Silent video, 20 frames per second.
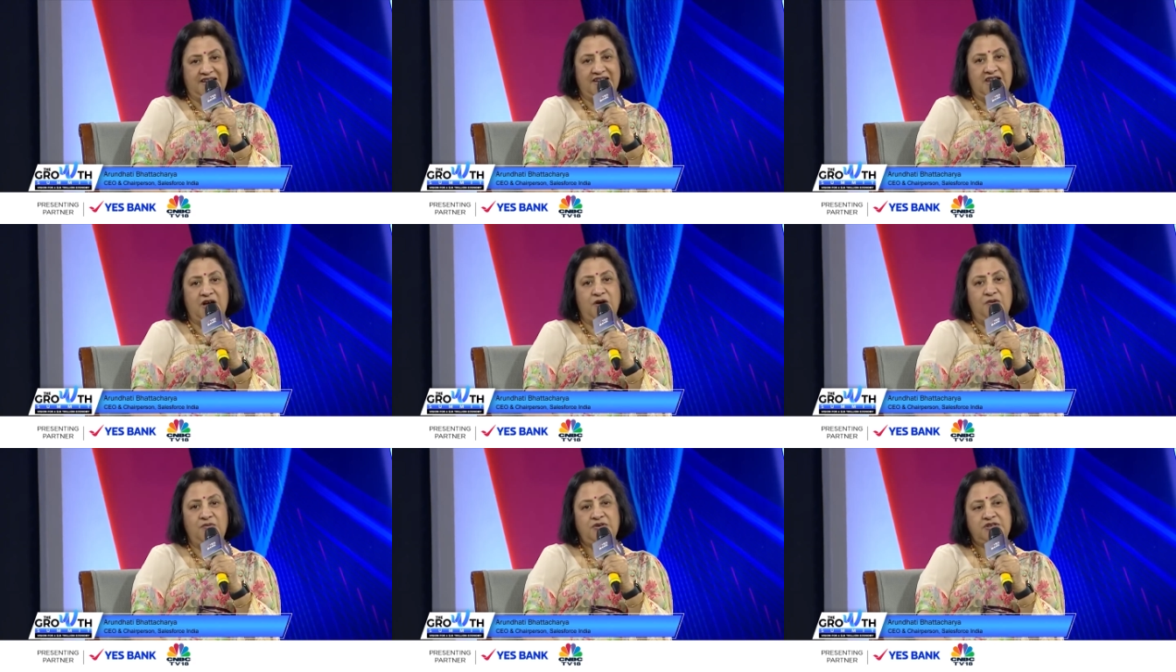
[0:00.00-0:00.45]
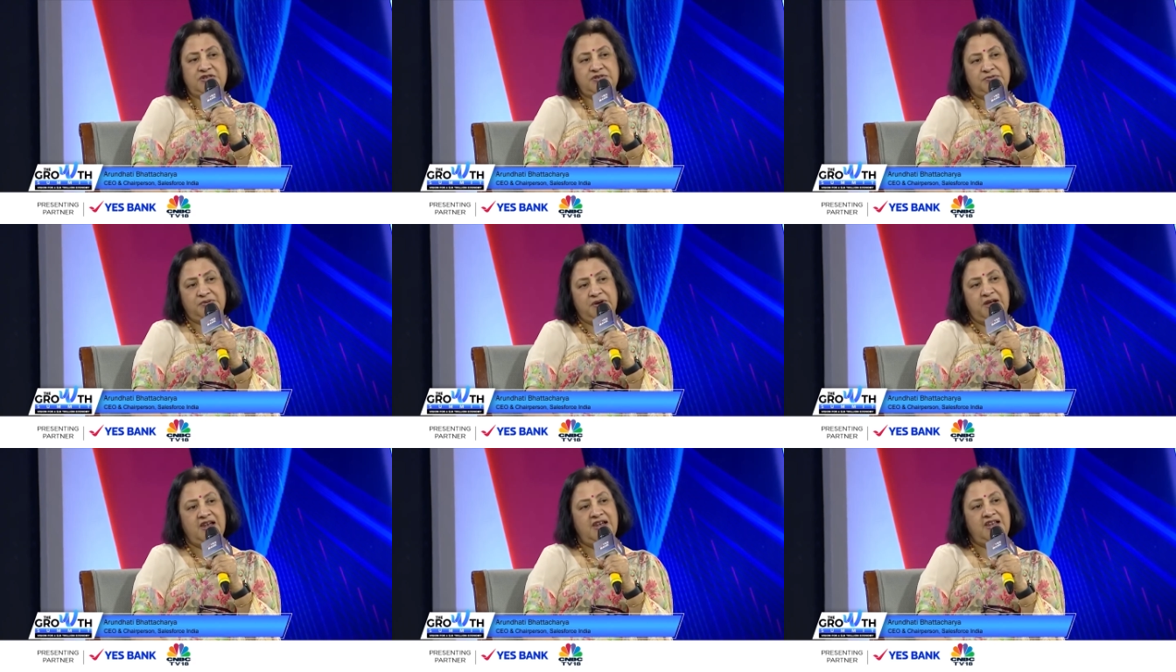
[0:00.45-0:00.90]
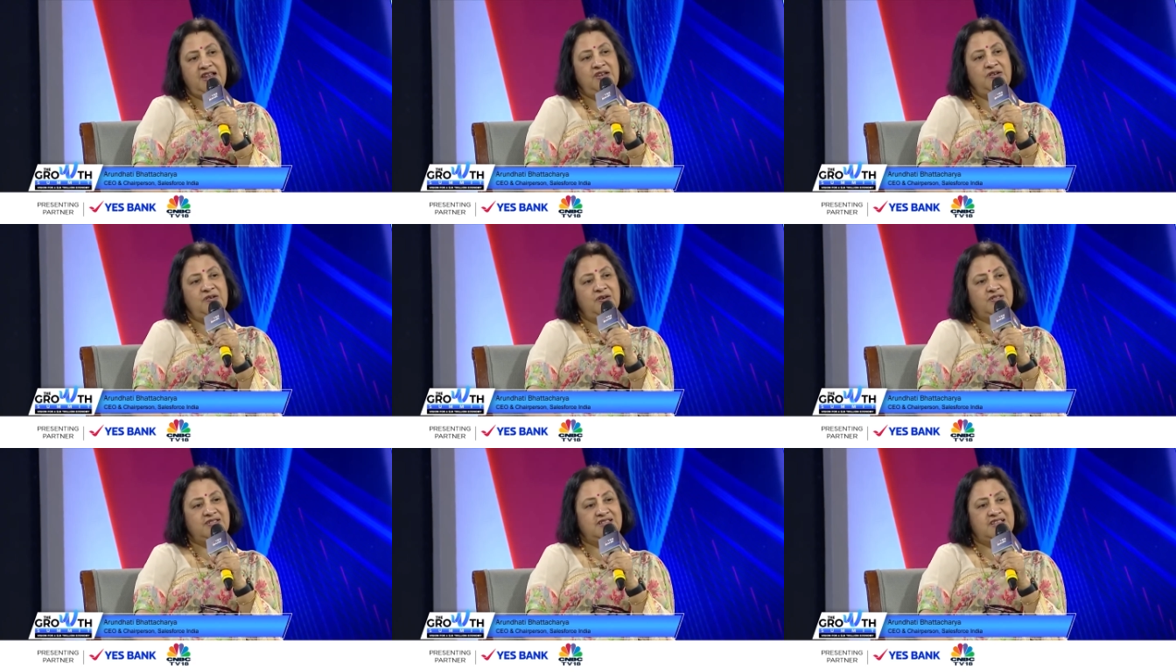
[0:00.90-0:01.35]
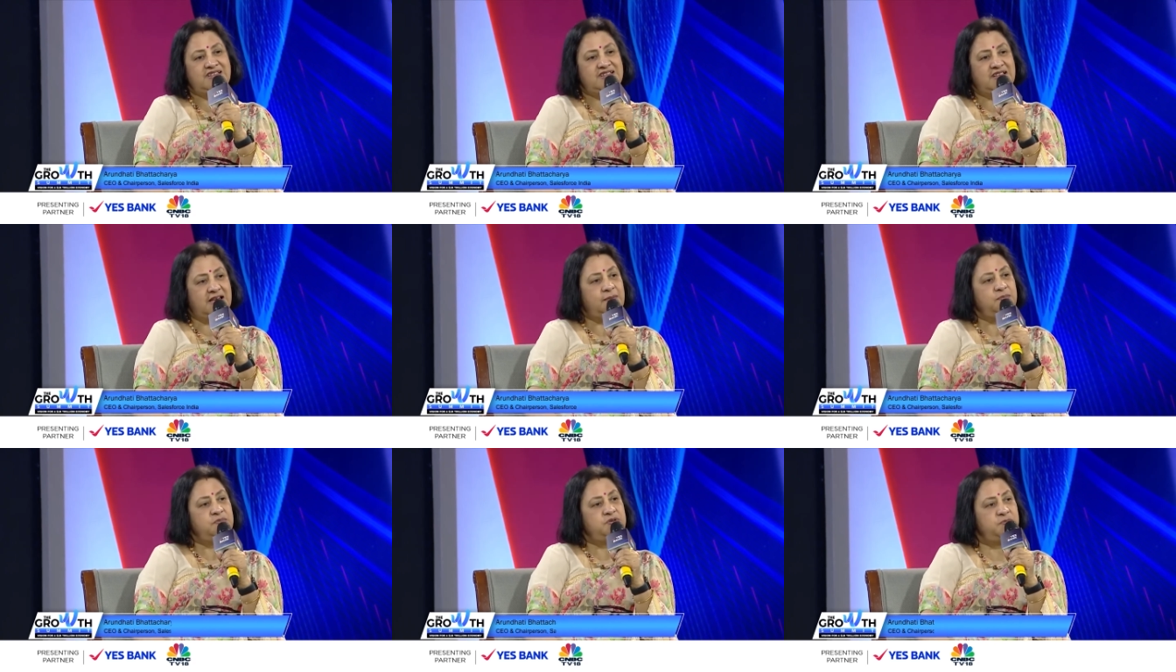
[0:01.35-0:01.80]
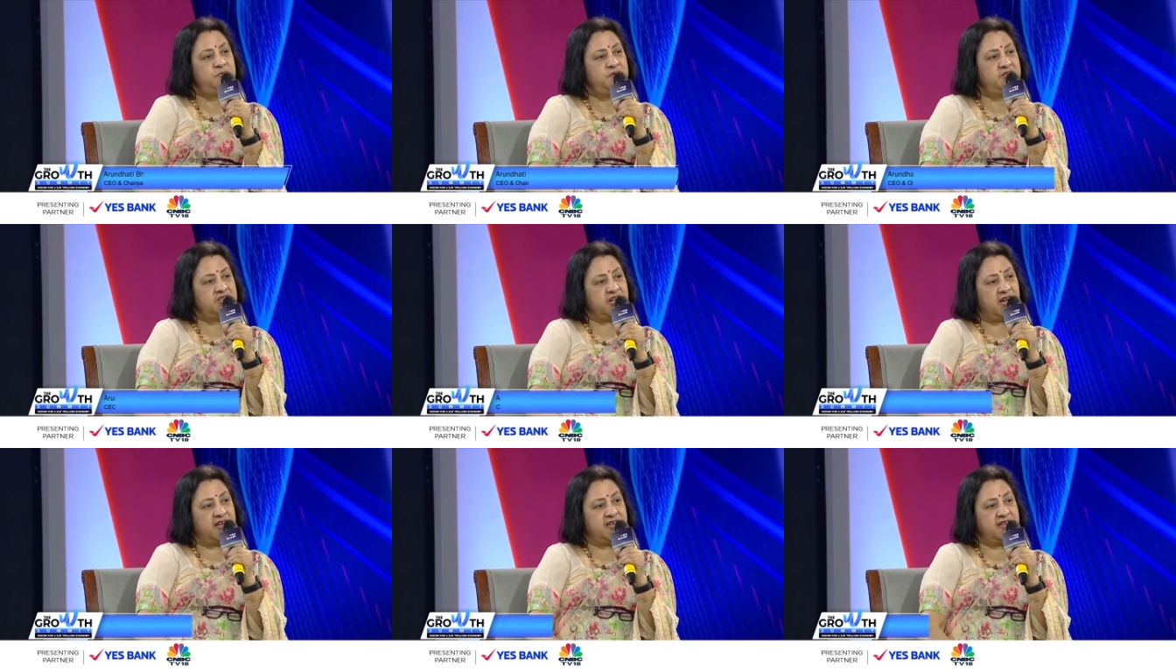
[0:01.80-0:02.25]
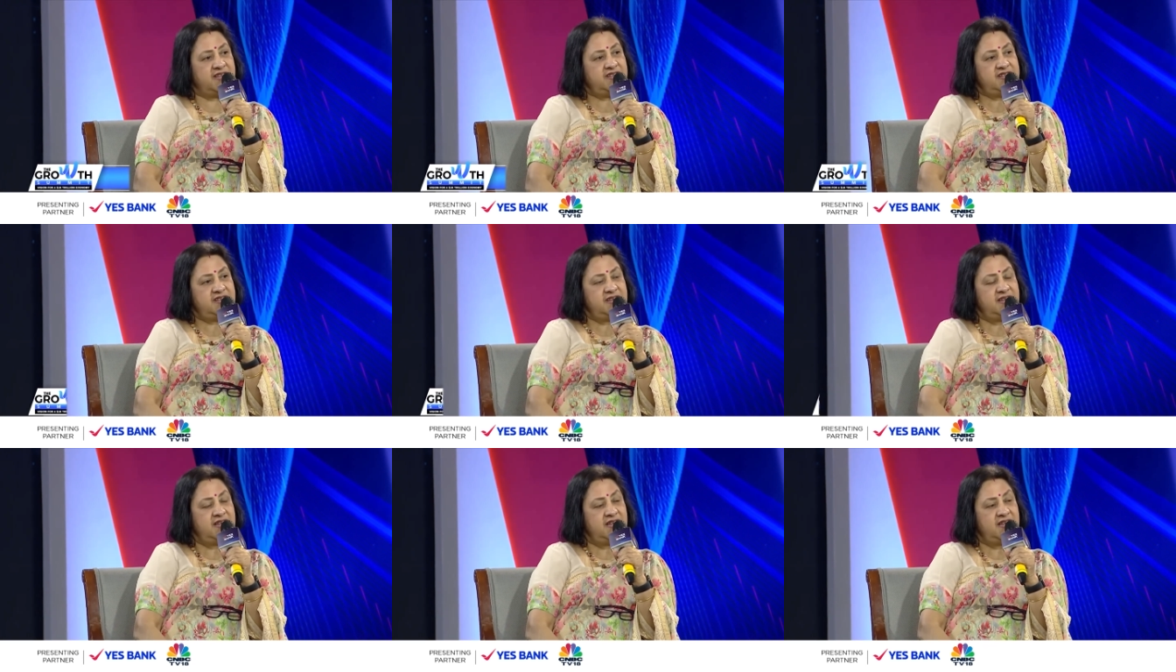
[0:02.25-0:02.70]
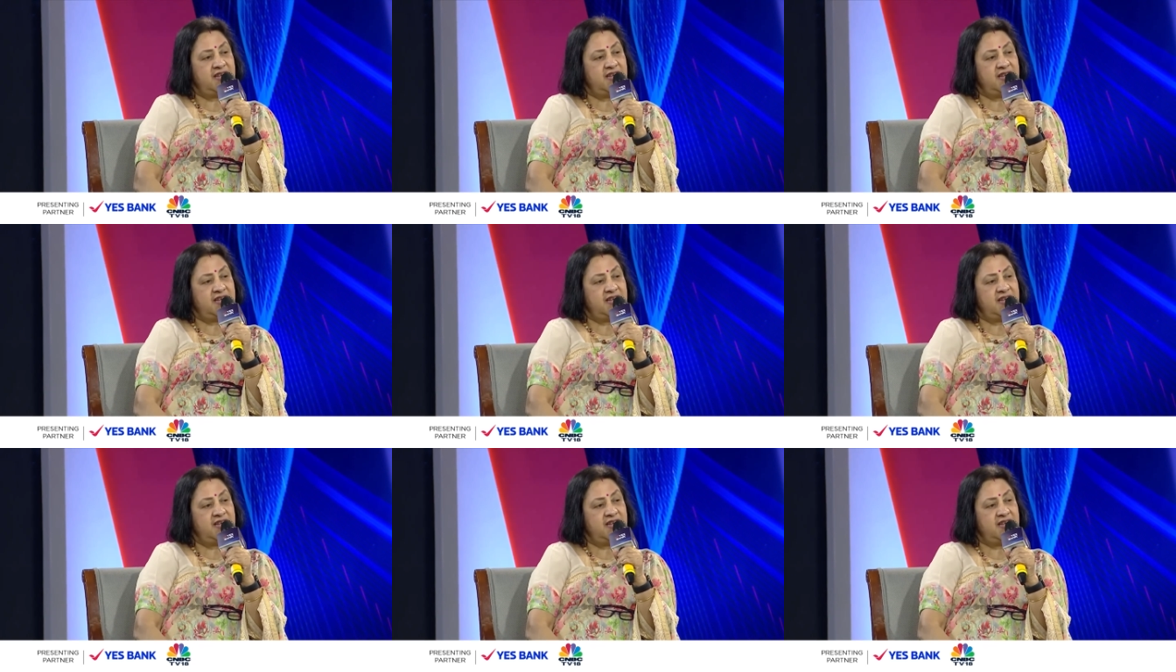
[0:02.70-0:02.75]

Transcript: Now is really not the time to be tired.